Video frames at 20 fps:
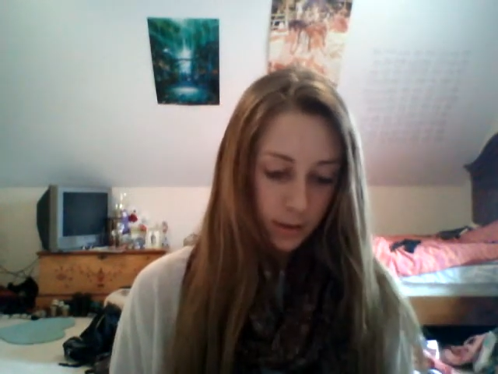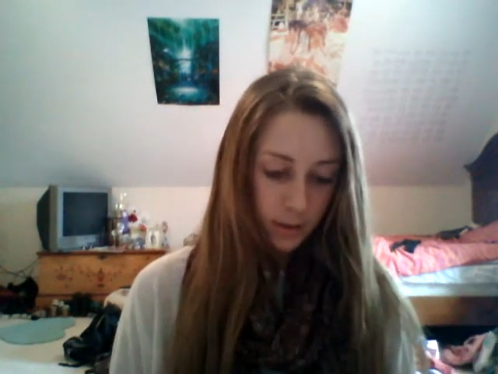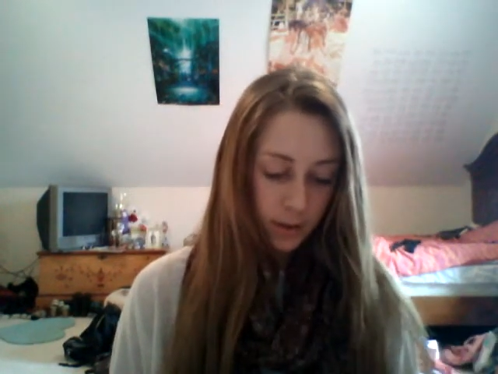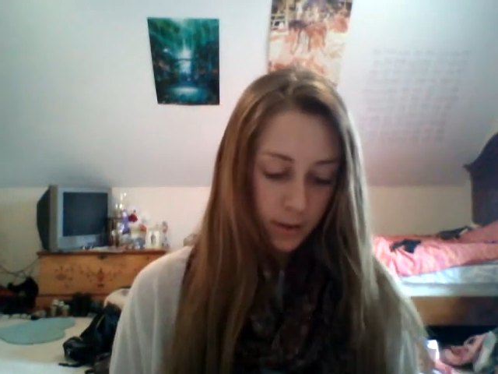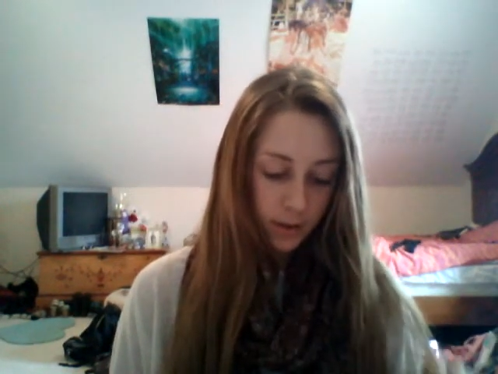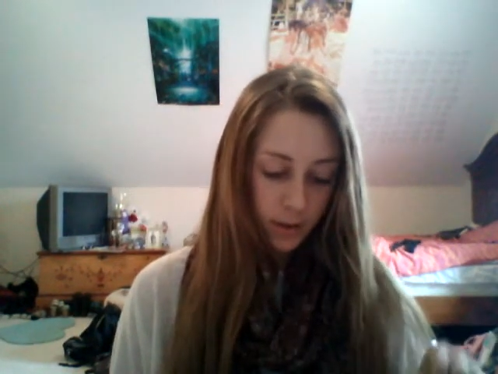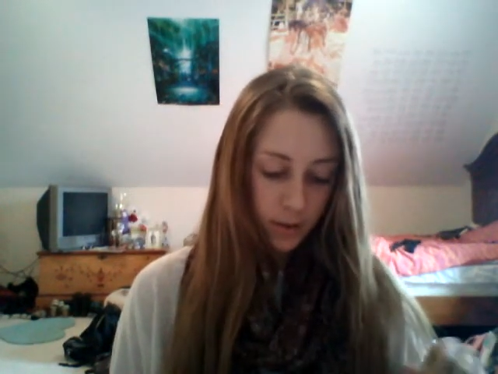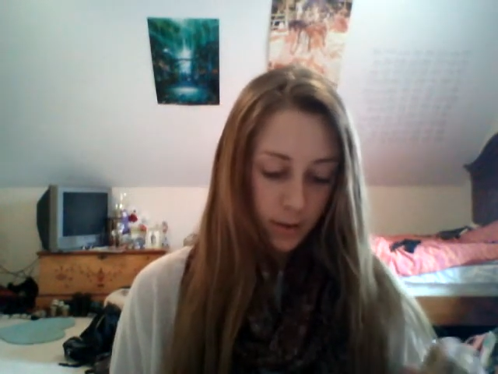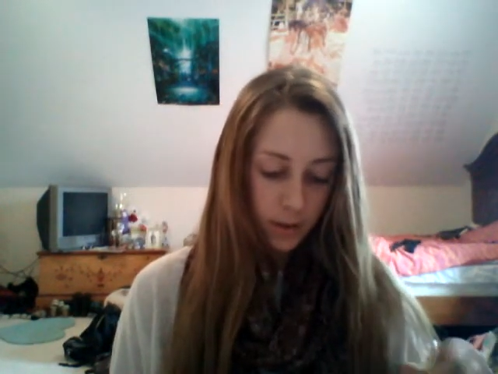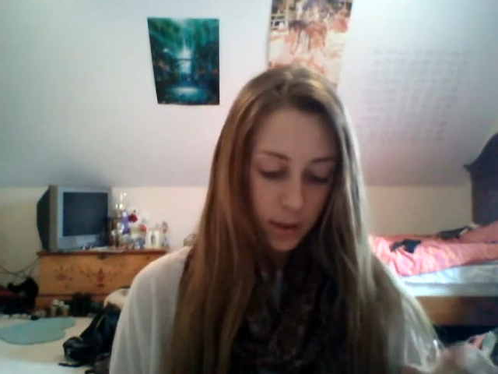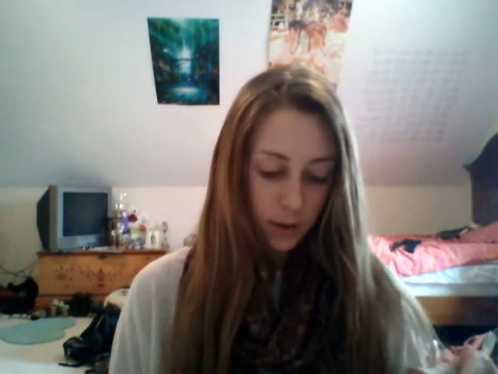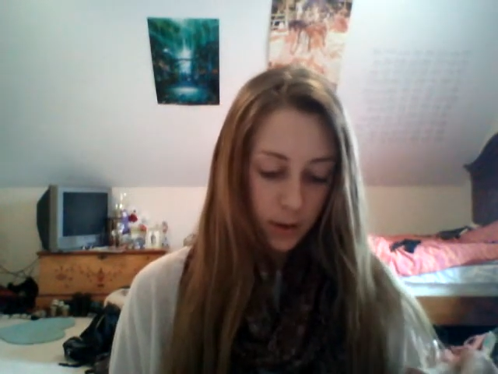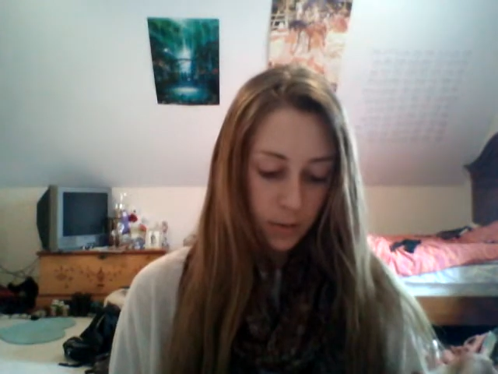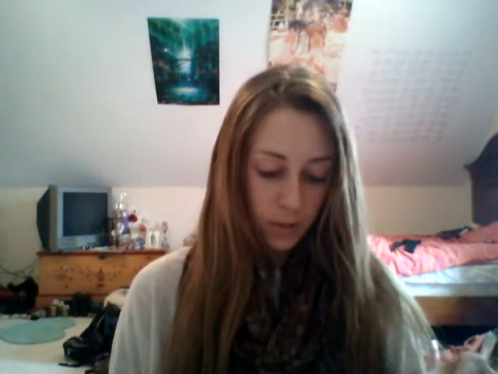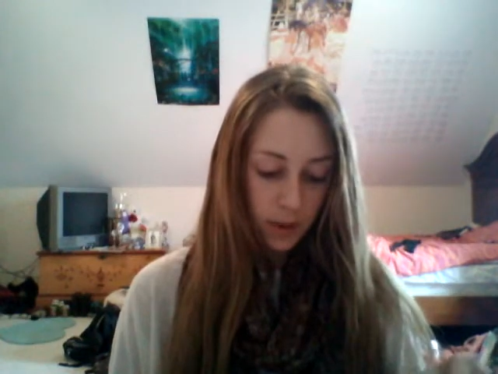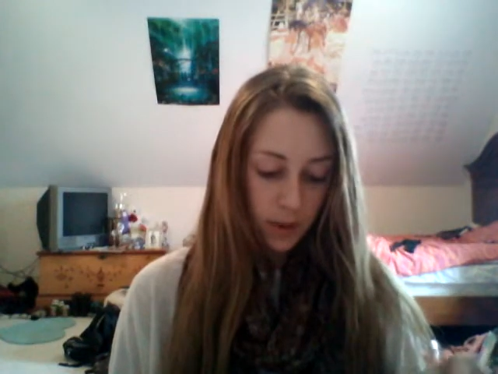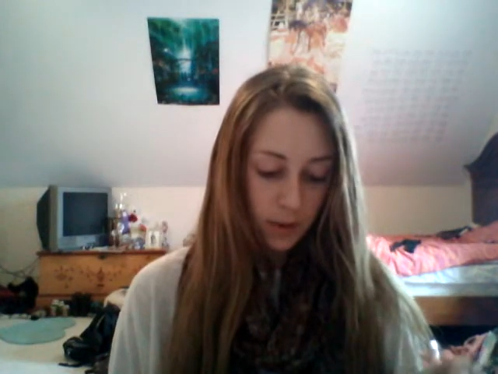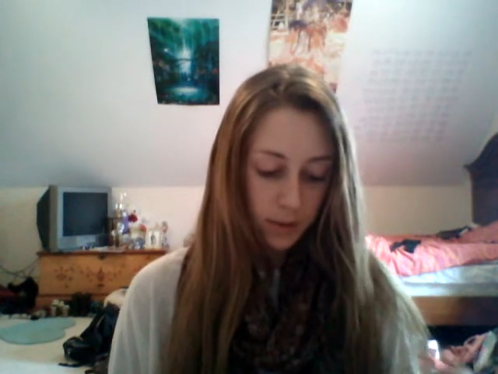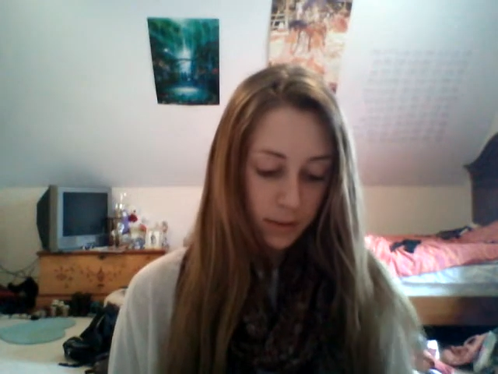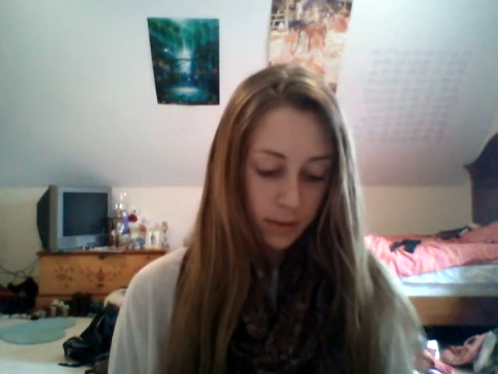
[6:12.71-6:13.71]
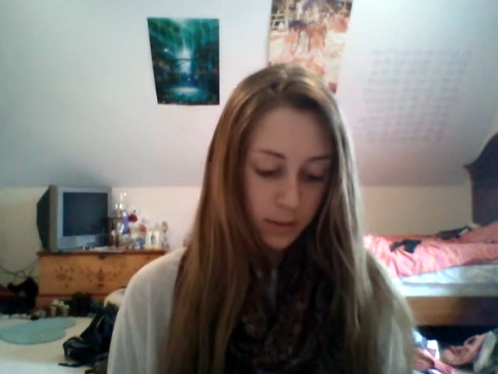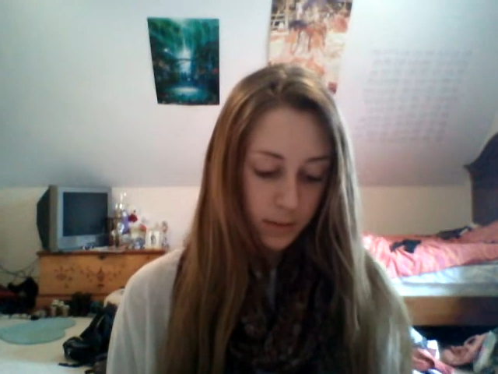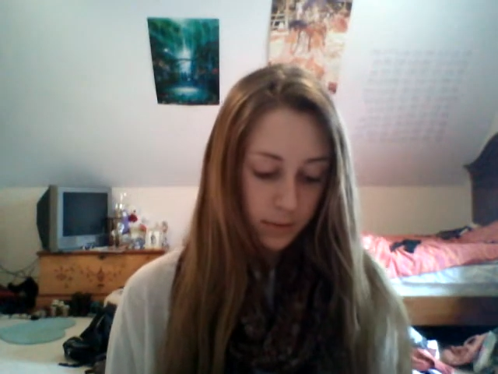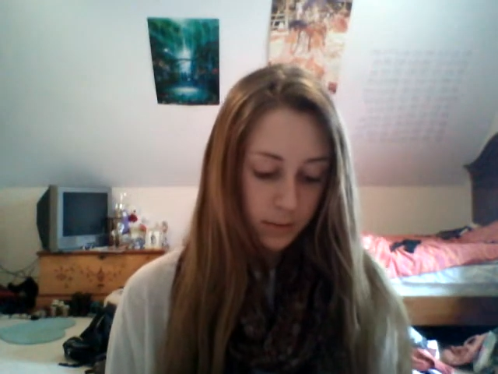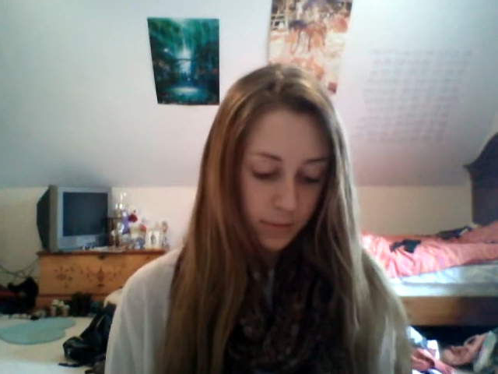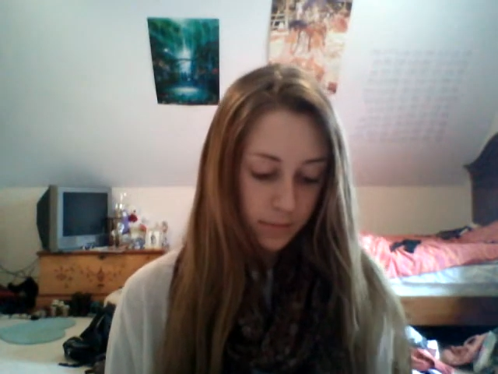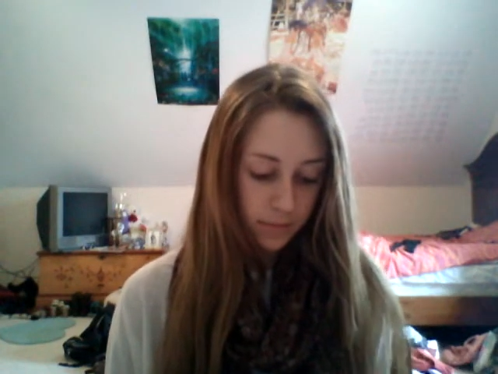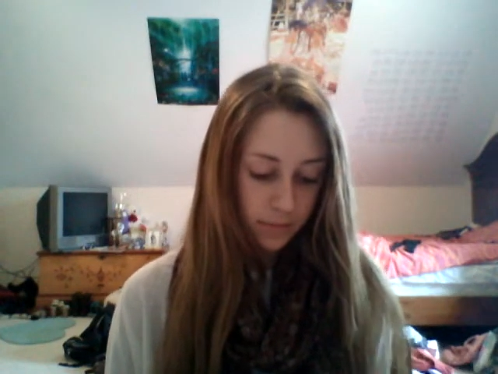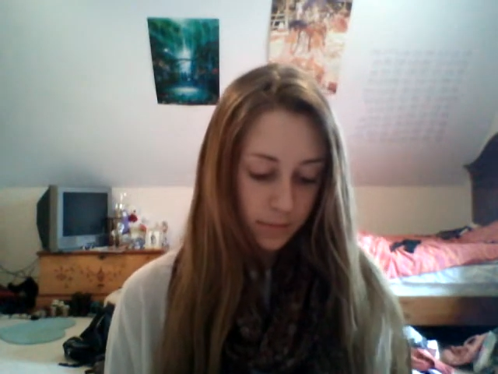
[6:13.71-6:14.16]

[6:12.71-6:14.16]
didn't know what that was.